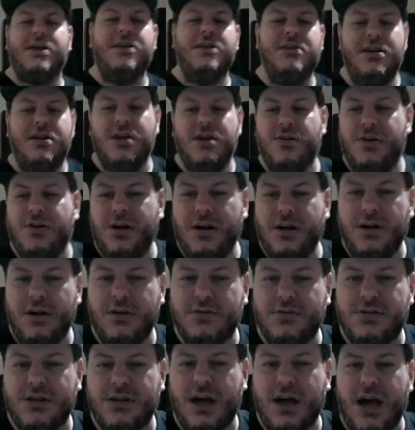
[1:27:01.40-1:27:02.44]
a year ago.
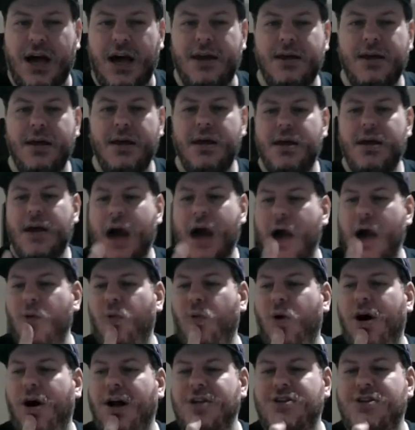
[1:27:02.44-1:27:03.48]
So I
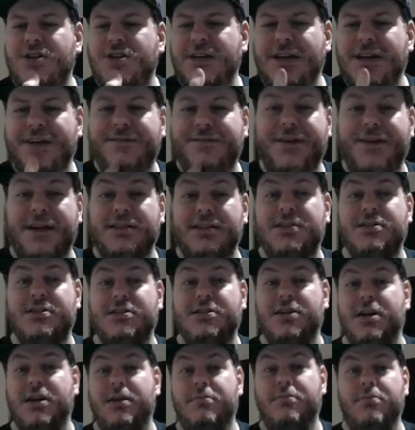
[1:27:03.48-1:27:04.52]
watched it. I fell
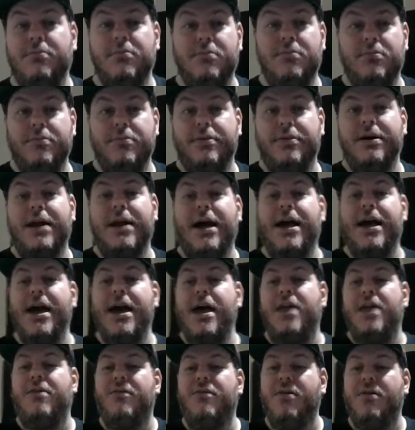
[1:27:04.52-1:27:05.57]
asleep, but I
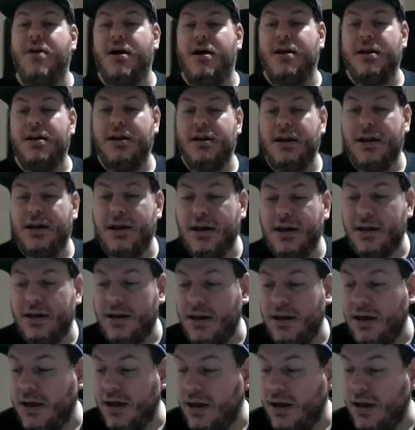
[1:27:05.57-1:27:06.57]
had it running, and then